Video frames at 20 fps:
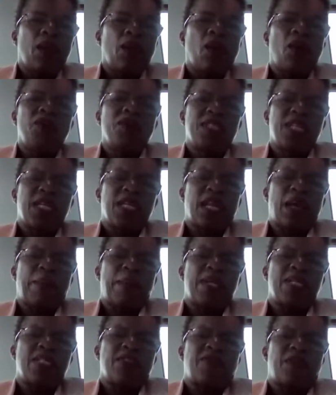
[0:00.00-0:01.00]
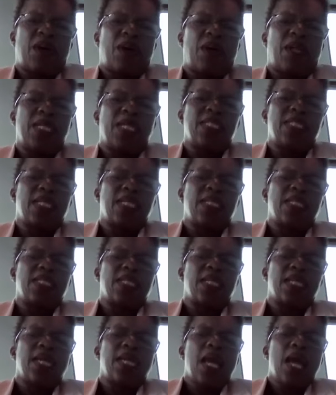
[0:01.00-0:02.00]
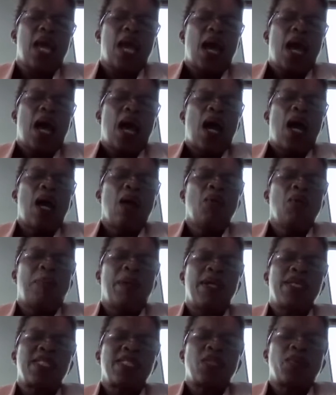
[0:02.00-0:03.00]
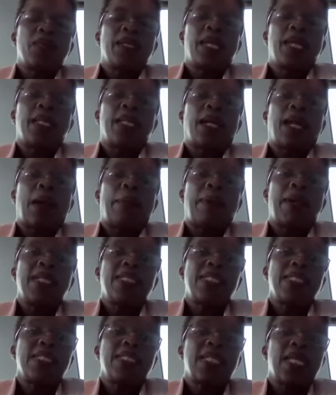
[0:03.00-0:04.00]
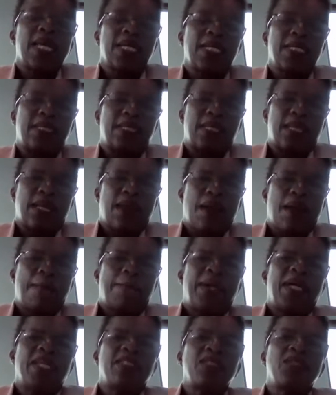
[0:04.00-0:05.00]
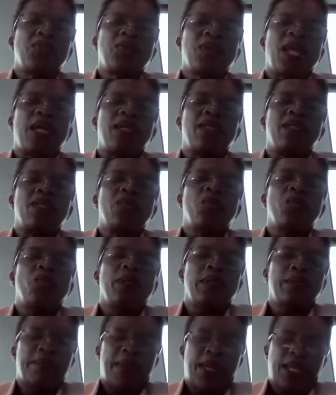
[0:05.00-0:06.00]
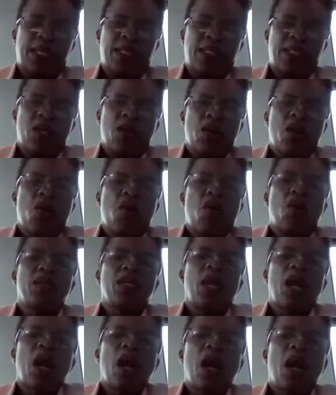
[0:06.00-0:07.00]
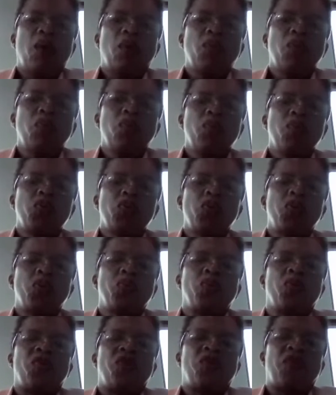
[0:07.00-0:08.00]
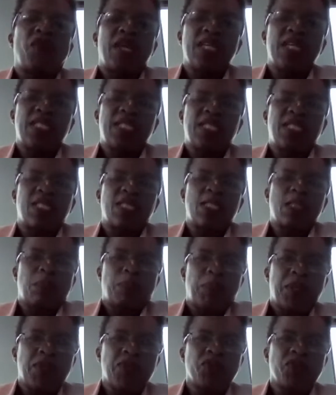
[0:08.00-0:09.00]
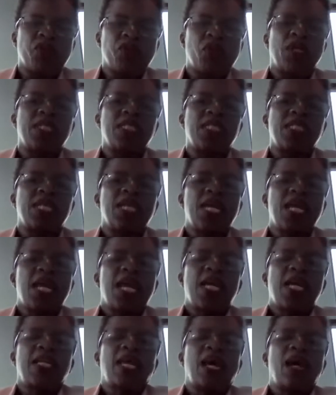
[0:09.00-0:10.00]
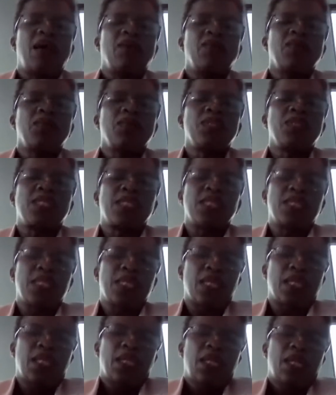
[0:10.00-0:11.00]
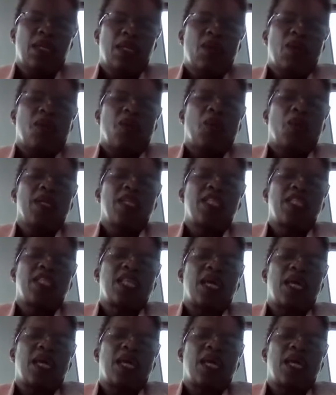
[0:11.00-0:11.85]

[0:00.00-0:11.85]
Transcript: of gender-based violence and see how best we can capacitate particularly women on how to face this period and how to deal with